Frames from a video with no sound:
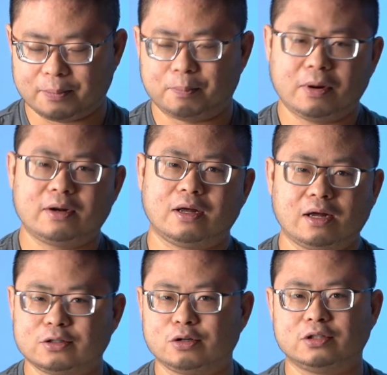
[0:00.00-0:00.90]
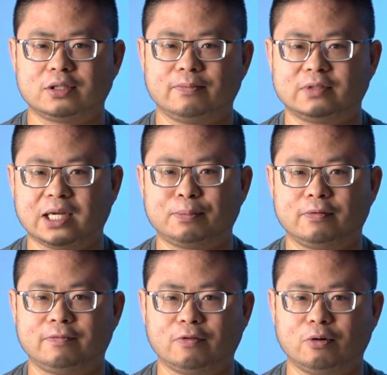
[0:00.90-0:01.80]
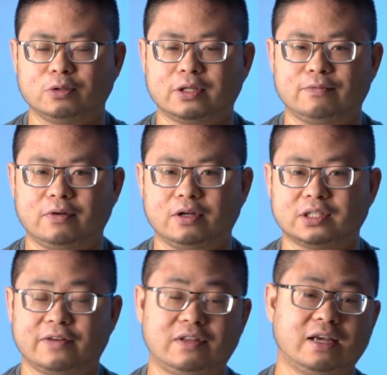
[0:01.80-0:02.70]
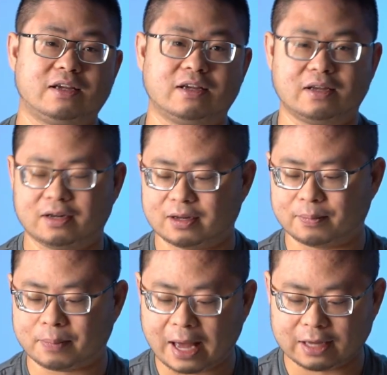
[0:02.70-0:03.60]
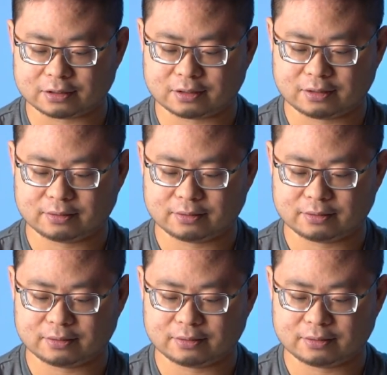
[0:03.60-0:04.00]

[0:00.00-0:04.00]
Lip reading: But I'll show you some sample photos and videos I've taken in the past.